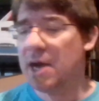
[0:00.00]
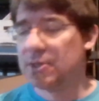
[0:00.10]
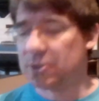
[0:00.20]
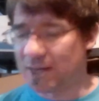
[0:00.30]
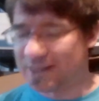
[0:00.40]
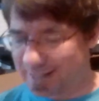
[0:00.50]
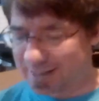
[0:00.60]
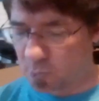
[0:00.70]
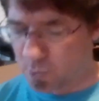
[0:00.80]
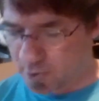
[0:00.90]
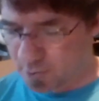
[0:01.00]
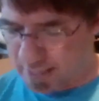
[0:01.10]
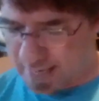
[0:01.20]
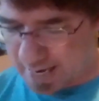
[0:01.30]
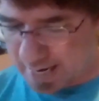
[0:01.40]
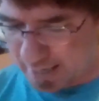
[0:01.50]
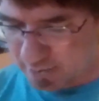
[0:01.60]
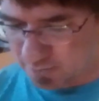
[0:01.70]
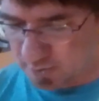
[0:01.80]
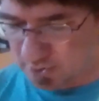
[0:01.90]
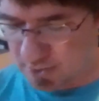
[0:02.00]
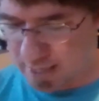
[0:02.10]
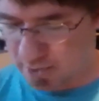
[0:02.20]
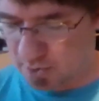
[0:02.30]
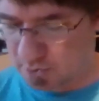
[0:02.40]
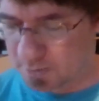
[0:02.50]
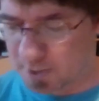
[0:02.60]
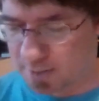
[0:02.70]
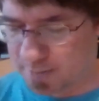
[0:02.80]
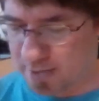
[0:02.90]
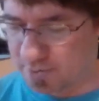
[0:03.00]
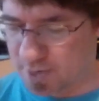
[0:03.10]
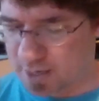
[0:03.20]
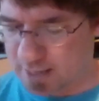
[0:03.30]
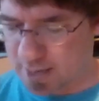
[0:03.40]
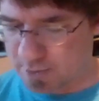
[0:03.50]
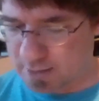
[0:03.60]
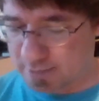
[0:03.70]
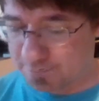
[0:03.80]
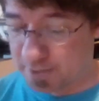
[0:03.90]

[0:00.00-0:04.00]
So I think that we're okay as far as that goes. So I'm not going to bother writing that one down.